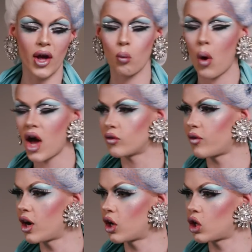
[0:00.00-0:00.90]
like
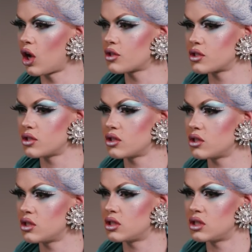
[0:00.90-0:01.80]
wildfire across
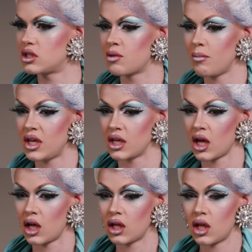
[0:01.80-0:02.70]
the
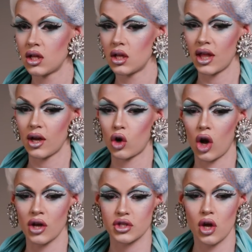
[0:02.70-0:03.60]
media, like
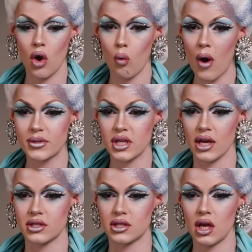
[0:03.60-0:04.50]
across
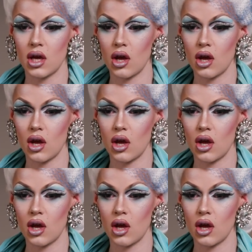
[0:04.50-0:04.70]
websites,